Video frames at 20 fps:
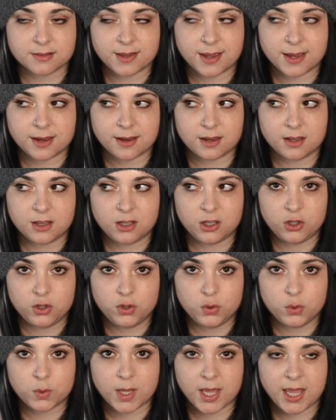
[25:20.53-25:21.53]
Like,
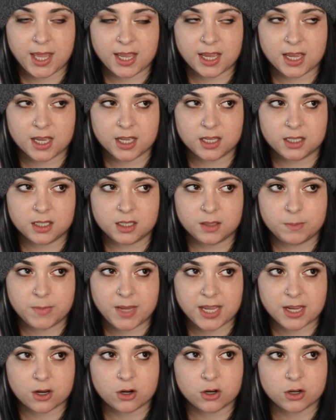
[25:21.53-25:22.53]
you can't
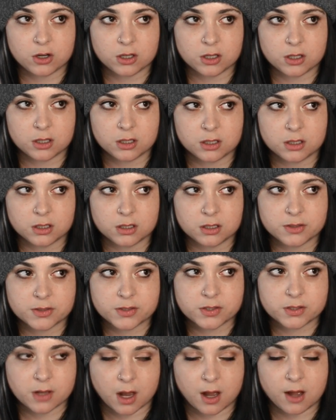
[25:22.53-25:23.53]
make her
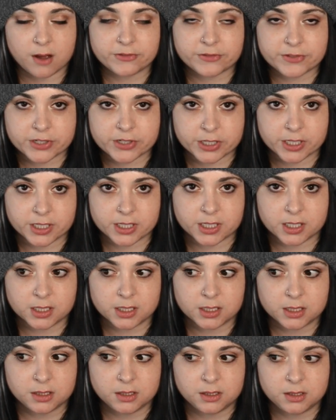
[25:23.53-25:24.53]
softer
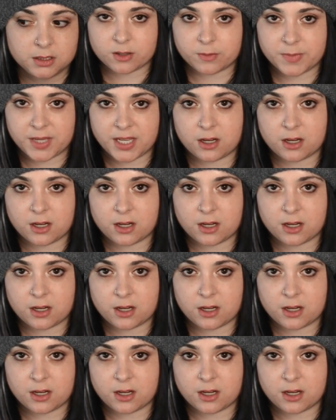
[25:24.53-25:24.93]
but still